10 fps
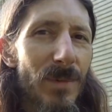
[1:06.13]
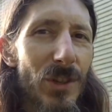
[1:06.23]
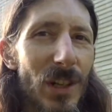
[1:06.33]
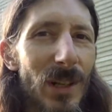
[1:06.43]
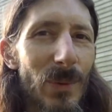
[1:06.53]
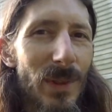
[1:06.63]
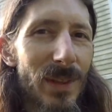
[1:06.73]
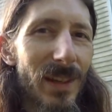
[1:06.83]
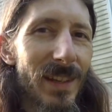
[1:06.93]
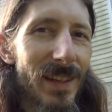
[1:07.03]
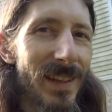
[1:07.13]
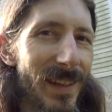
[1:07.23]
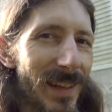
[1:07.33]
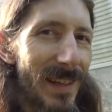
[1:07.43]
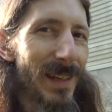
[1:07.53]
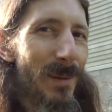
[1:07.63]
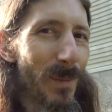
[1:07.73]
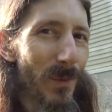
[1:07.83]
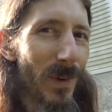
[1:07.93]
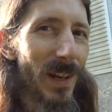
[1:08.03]
Chilling with the
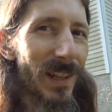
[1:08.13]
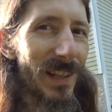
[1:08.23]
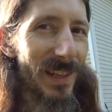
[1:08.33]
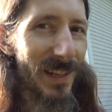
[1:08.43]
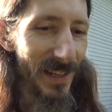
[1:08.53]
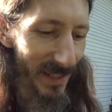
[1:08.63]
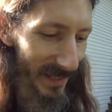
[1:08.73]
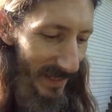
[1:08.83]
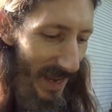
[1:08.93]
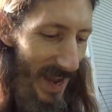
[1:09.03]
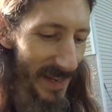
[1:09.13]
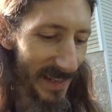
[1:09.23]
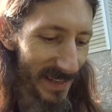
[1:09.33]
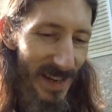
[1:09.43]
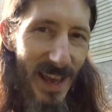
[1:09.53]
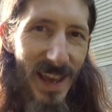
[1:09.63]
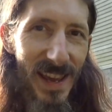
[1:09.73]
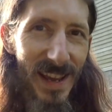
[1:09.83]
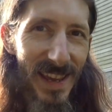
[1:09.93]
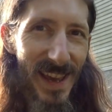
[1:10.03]
Marella and Hattie today,
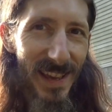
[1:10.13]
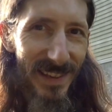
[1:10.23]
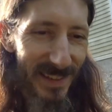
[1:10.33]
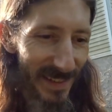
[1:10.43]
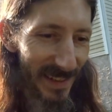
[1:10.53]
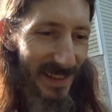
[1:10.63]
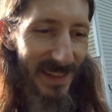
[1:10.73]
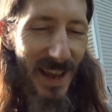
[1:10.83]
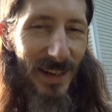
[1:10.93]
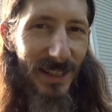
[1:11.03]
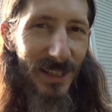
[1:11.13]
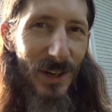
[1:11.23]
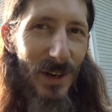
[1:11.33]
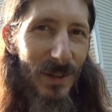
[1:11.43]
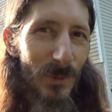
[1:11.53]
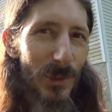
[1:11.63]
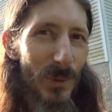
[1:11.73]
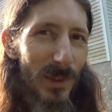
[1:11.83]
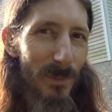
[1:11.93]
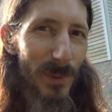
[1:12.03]
I guess. Down in the garden, we're
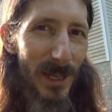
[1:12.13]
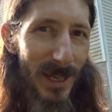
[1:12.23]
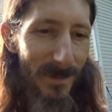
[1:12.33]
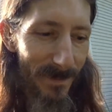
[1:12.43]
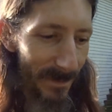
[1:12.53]
doing some picking.